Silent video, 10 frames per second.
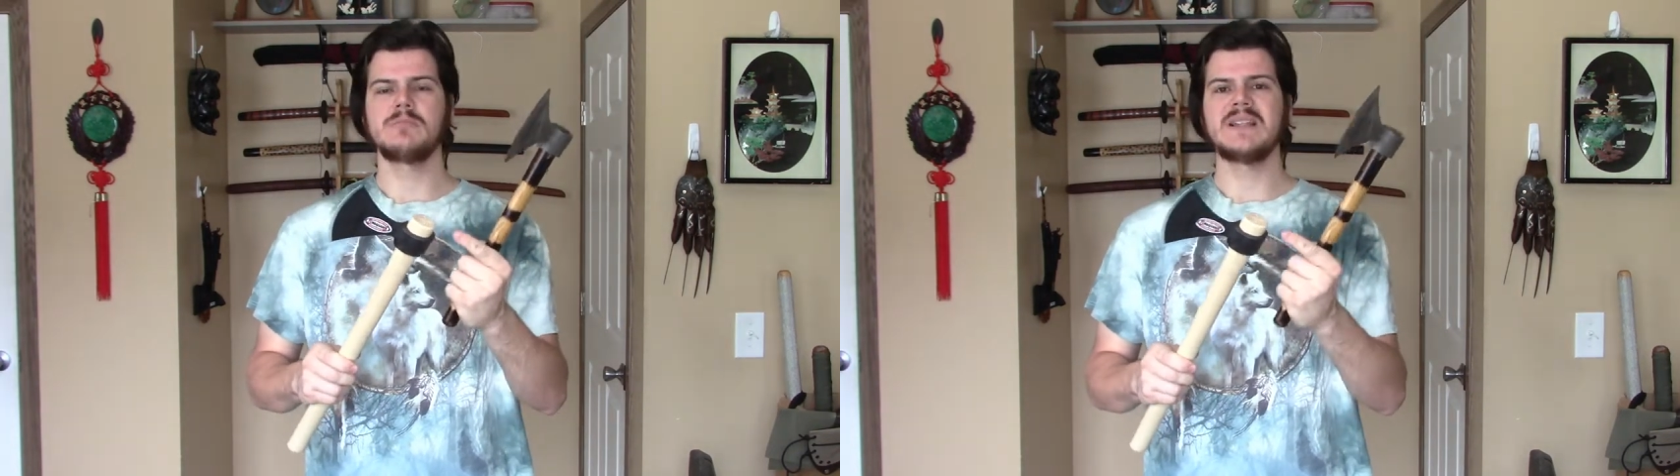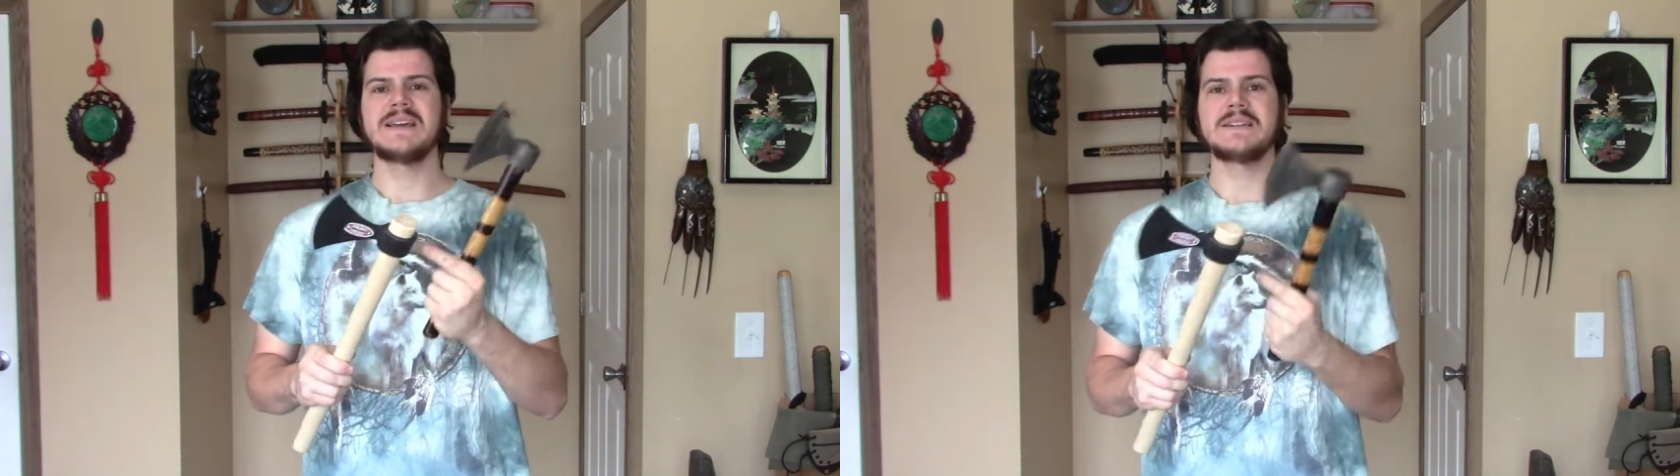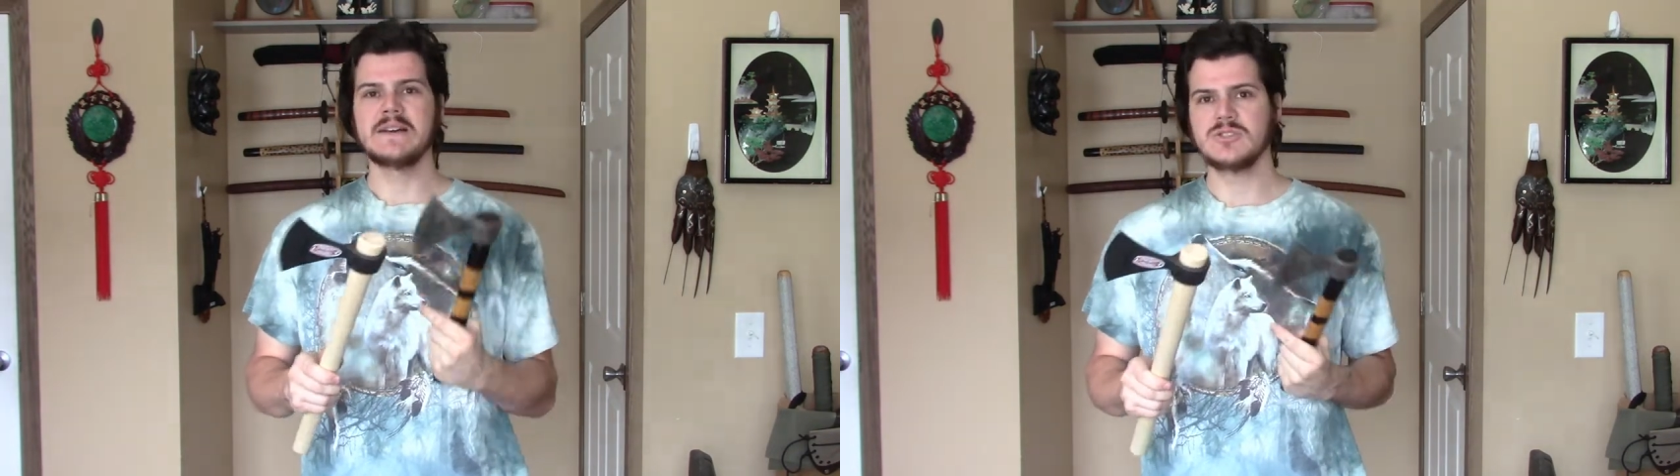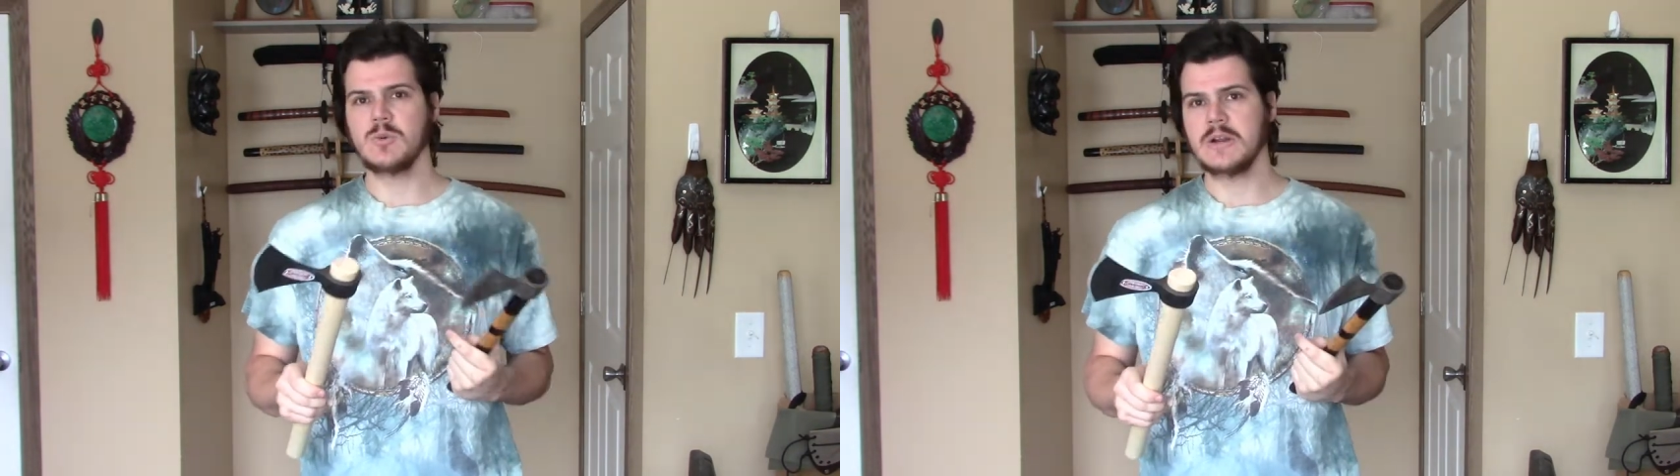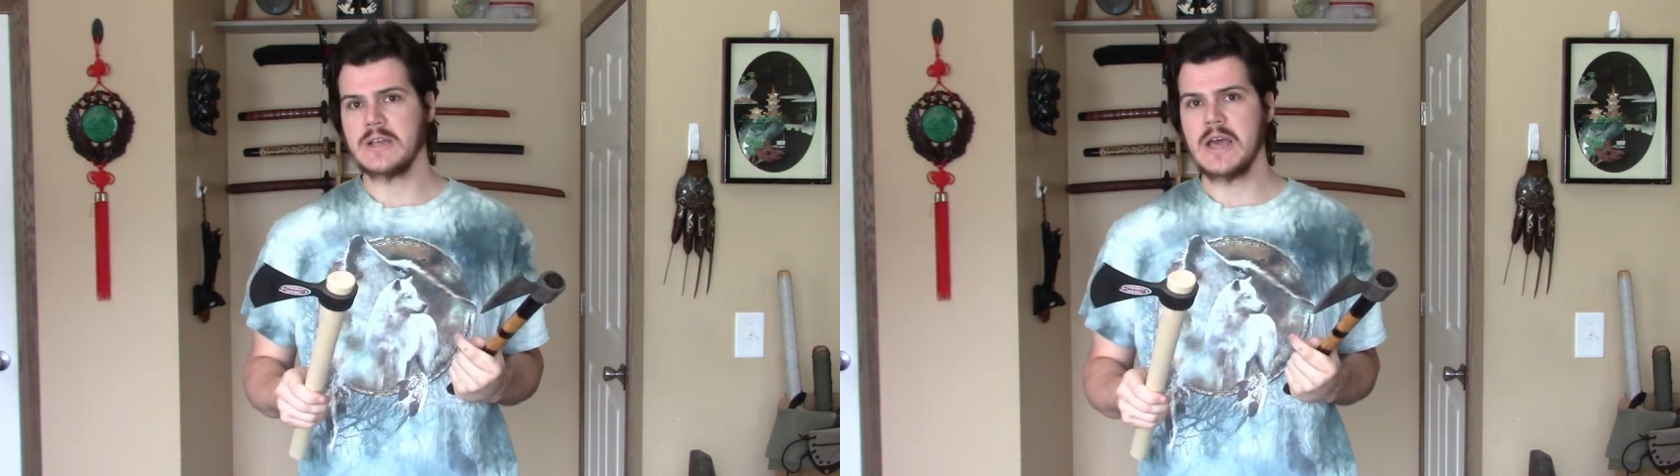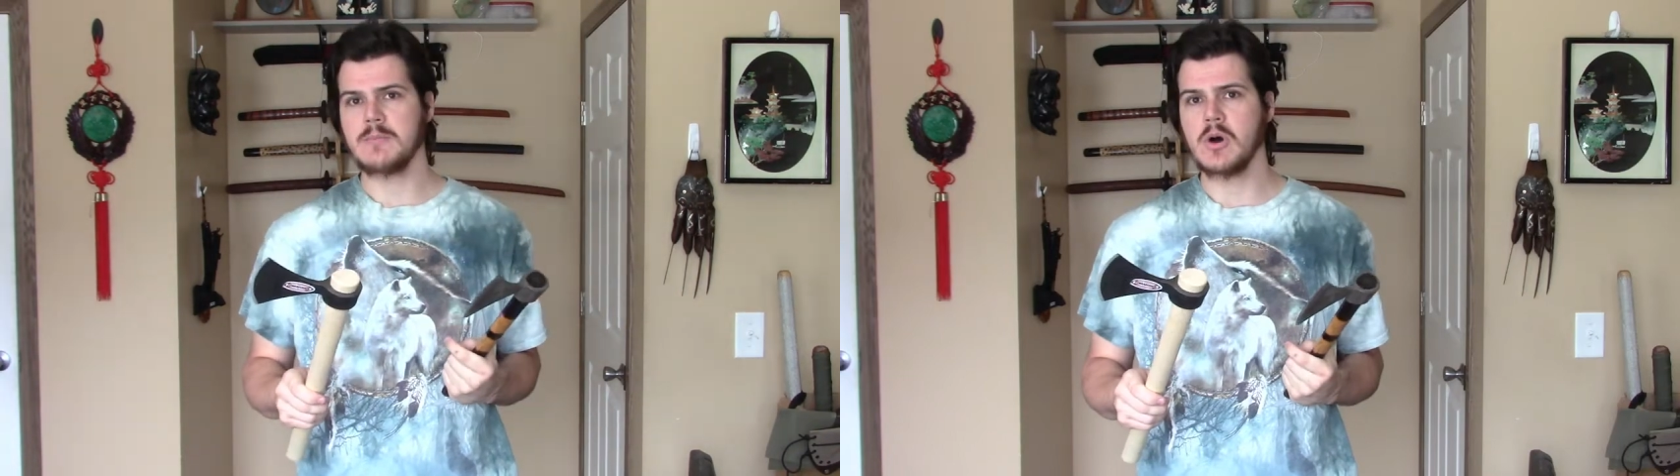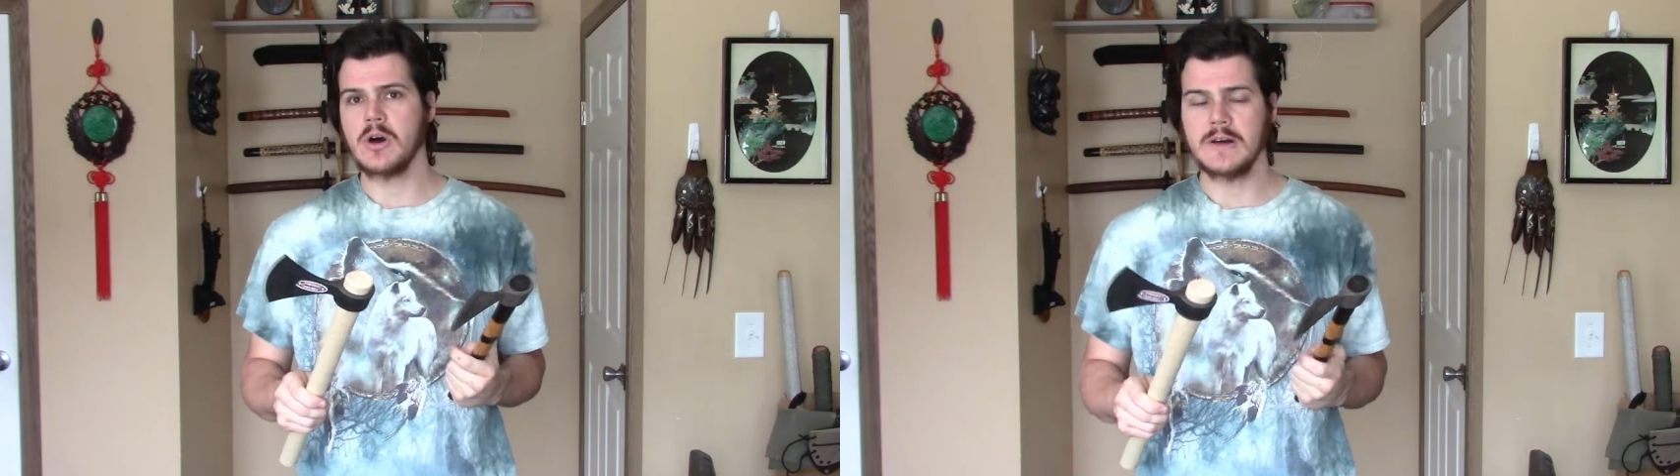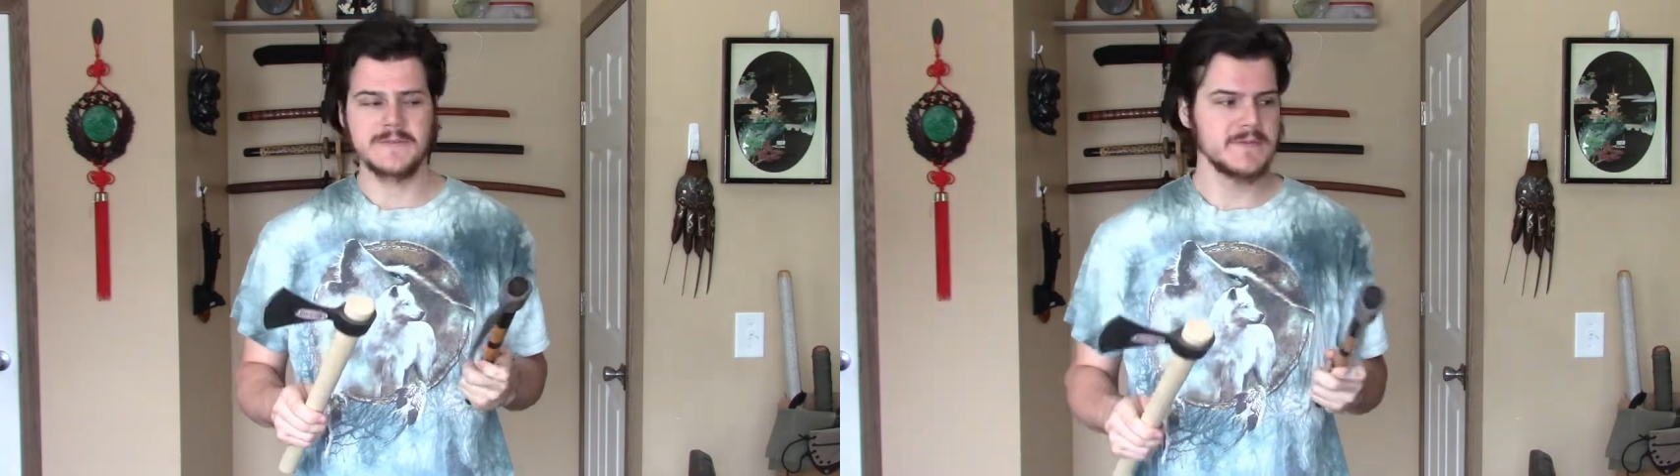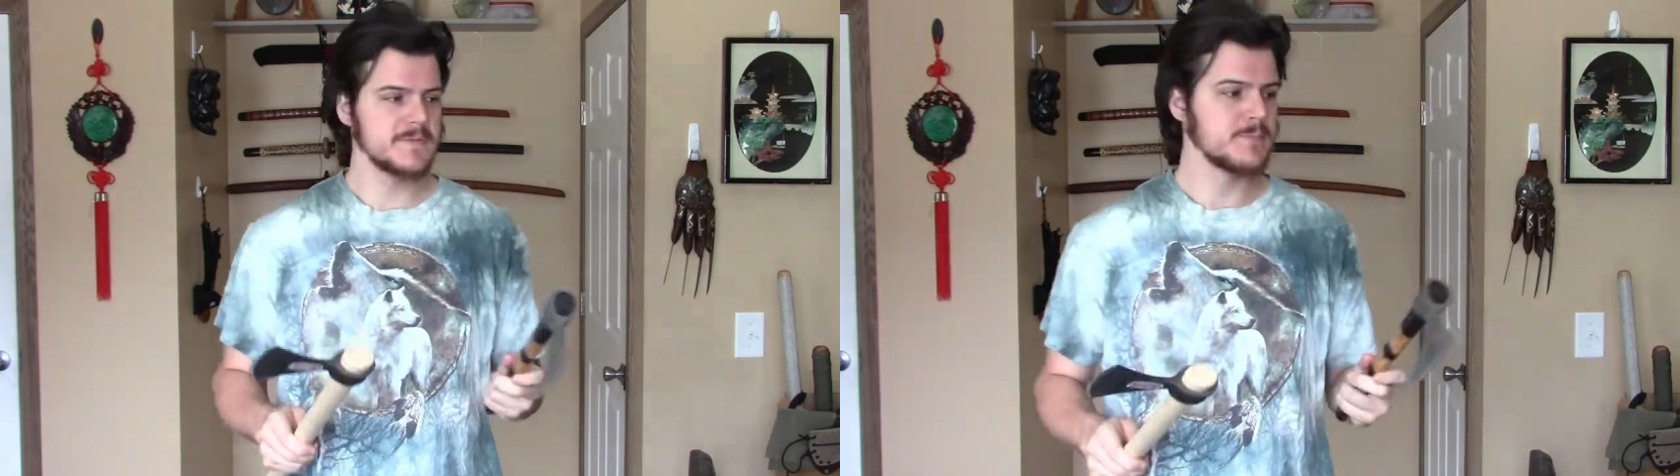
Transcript: blade does want to come off.